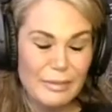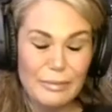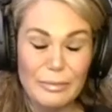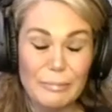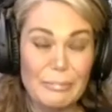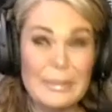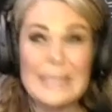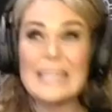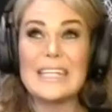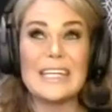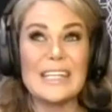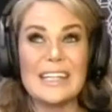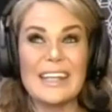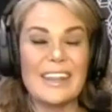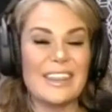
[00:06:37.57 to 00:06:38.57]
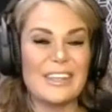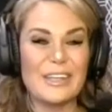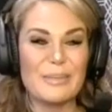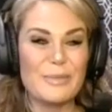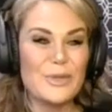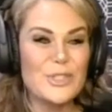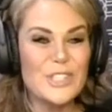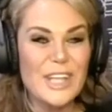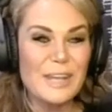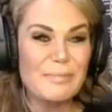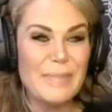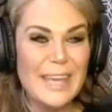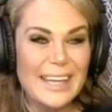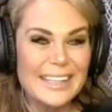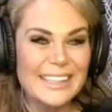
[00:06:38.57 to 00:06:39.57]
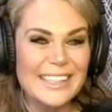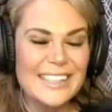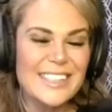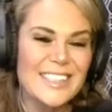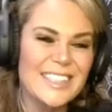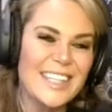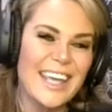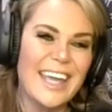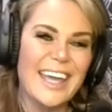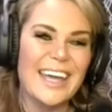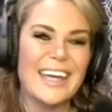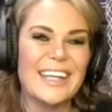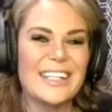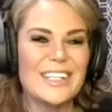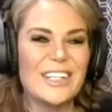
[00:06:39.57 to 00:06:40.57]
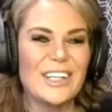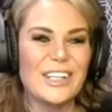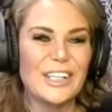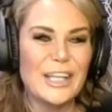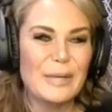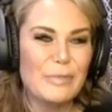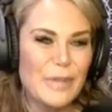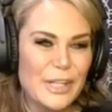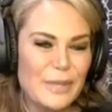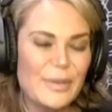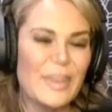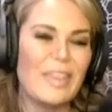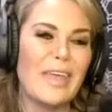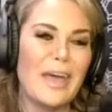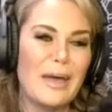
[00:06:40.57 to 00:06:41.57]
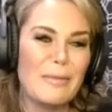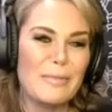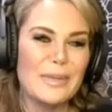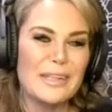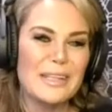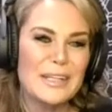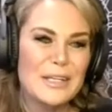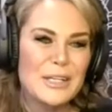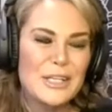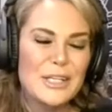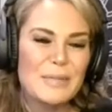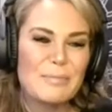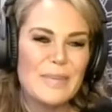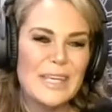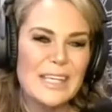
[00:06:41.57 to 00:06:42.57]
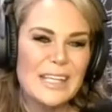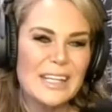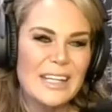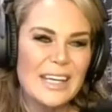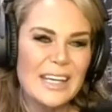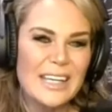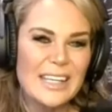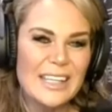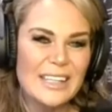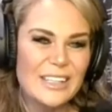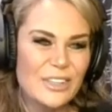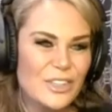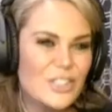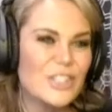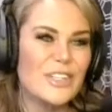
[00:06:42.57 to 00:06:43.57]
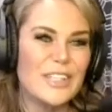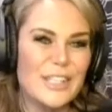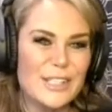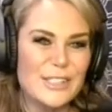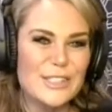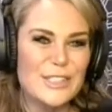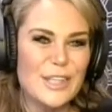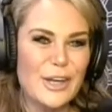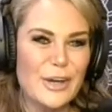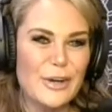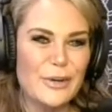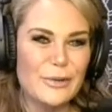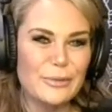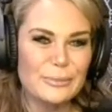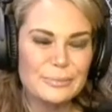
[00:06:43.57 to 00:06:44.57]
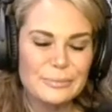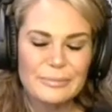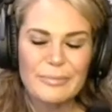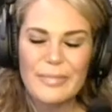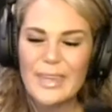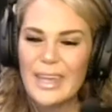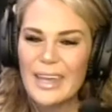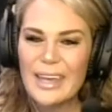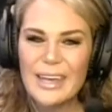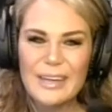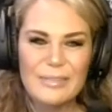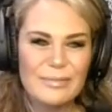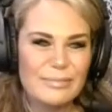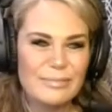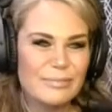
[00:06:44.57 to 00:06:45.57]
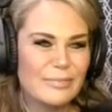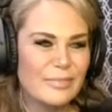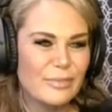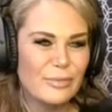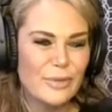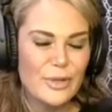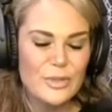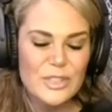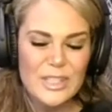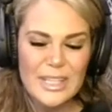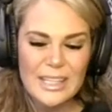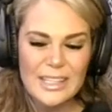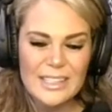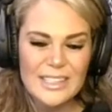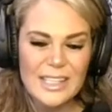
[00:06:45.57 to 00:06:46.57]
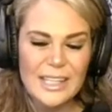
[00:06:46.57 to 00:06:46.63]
meeting the Moonshine Bandits and collaborating with them and making their jerky. So Roji is an